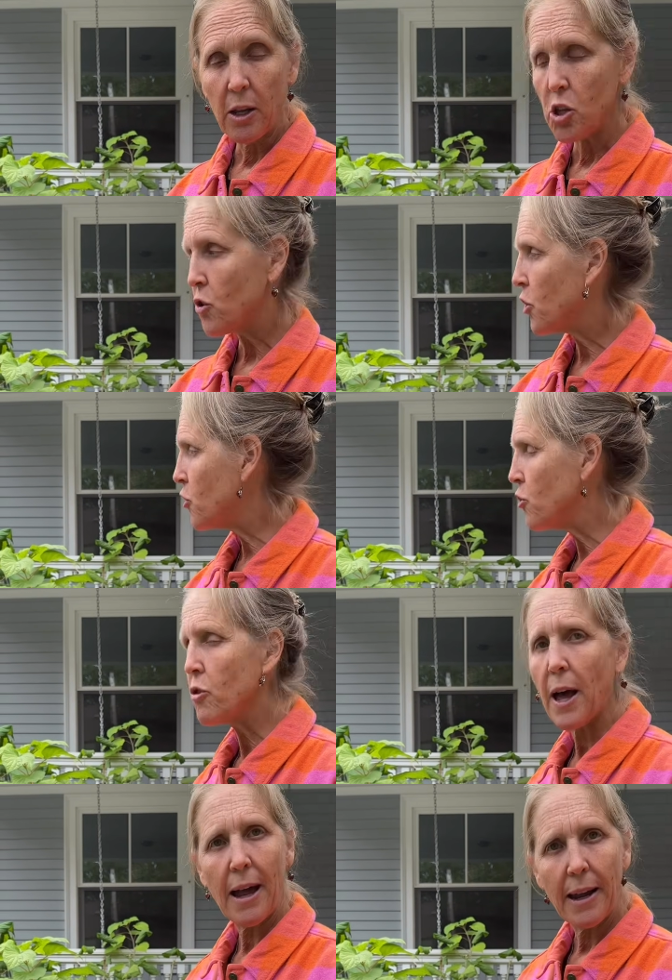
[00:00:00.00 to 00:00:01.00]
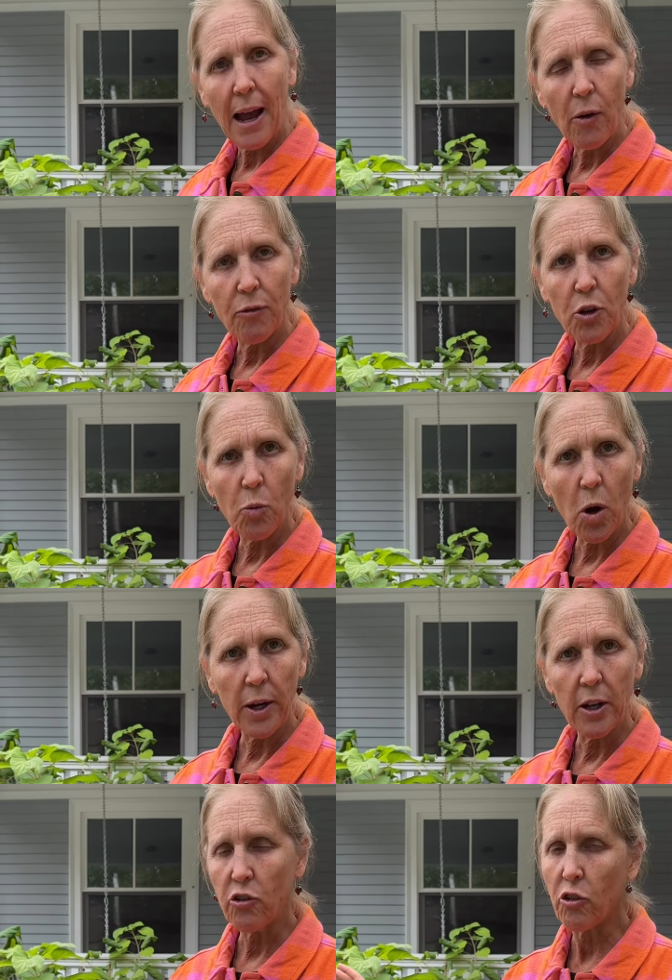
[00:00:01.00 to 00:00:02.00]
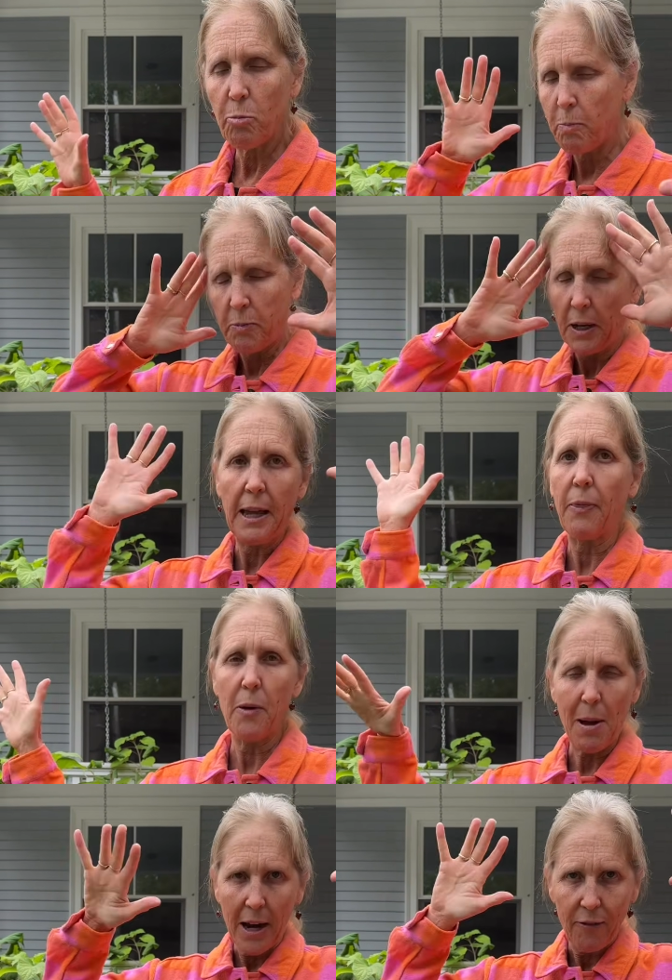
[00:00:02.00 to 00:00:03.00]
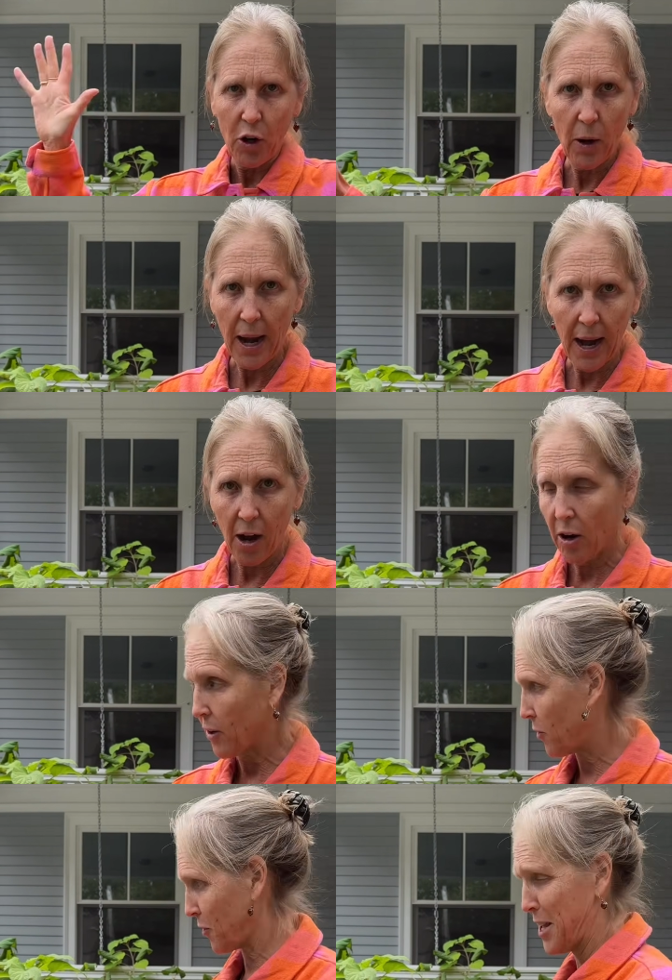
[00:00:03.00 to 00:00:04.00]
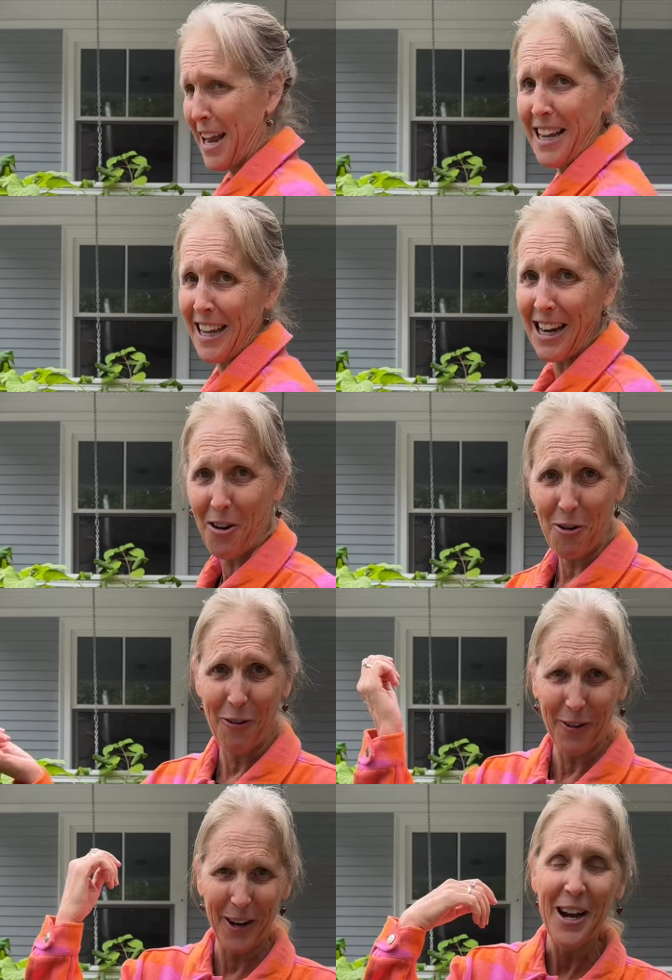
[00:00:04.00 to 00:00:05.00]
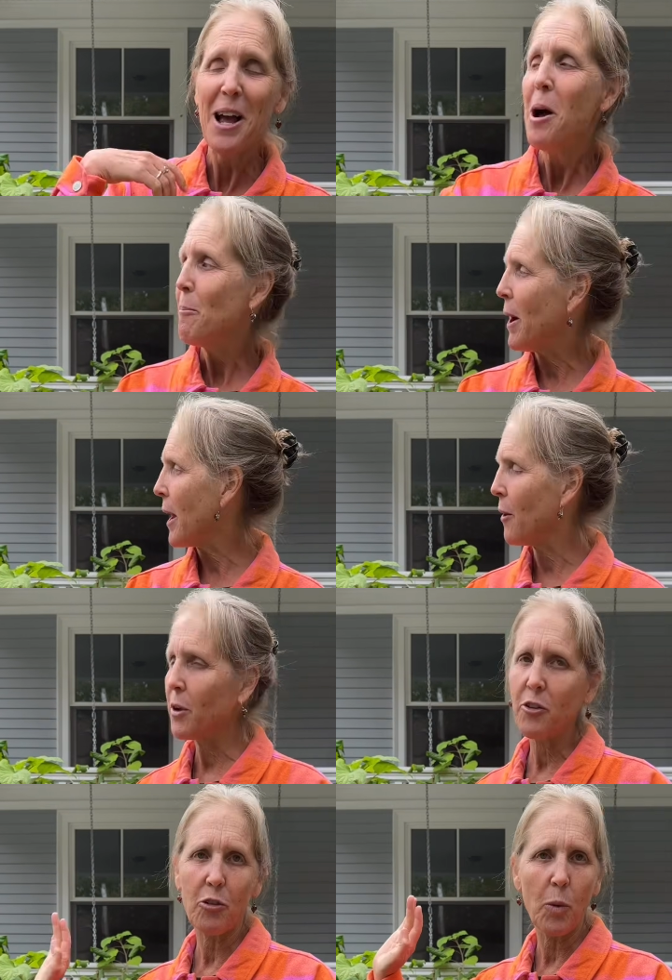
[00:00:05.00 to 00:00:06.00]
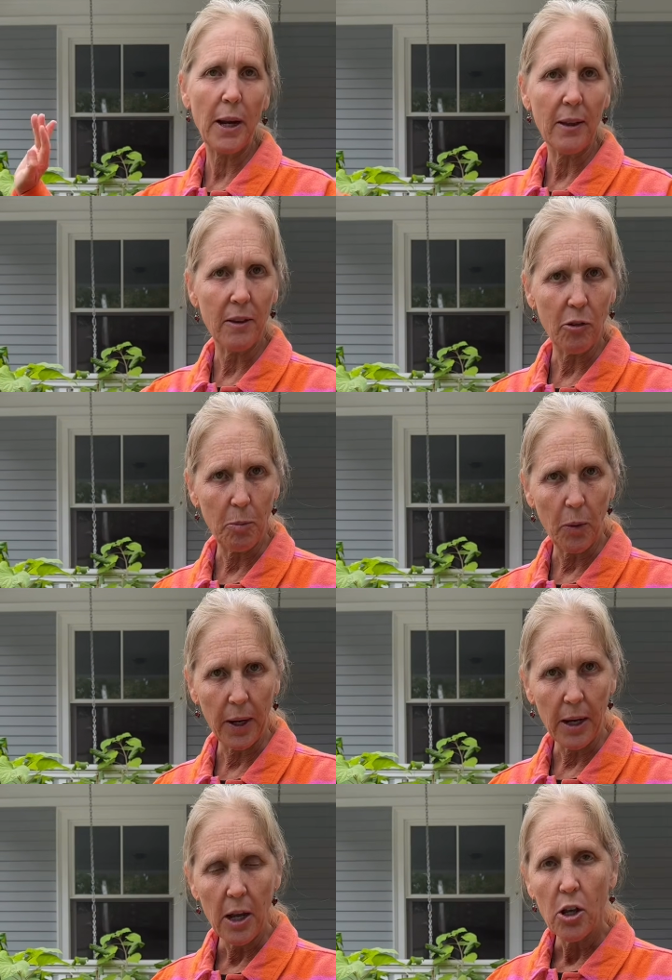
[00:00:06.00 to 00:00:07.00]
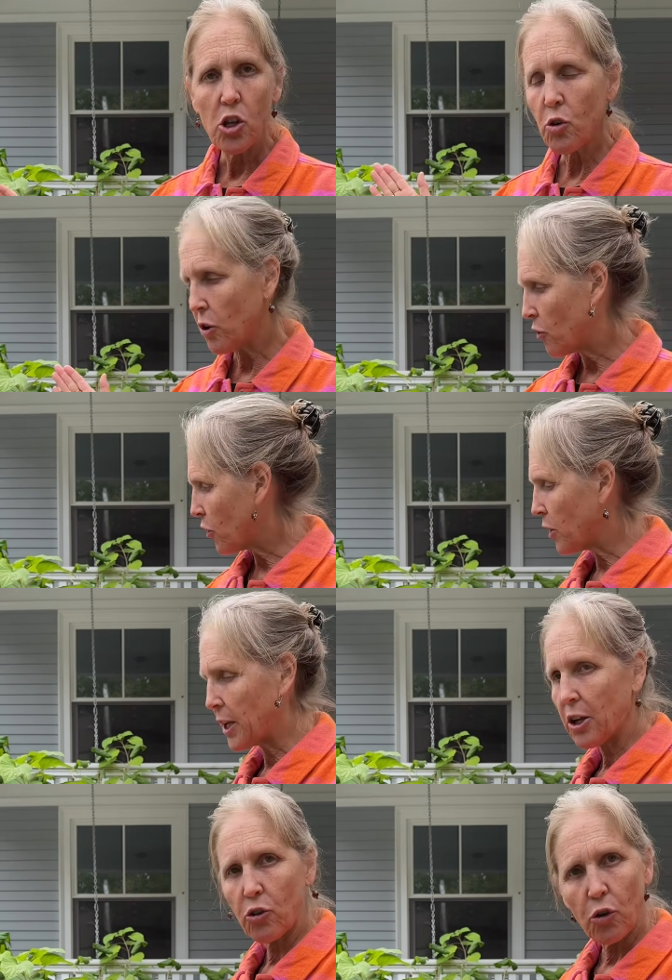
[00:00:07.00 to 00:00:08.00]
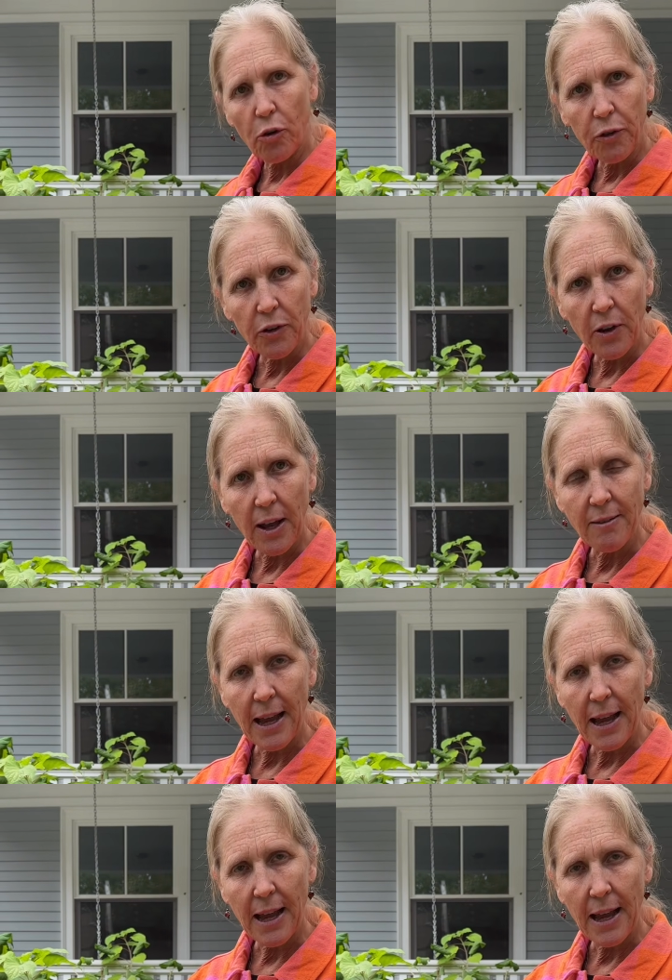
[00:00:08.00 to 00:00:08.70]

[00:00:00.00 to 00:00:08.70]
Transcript: You could do that now if you wanted, just to get them out of your hair because they're taking over, but I would just wait at this point. You can certainly control for size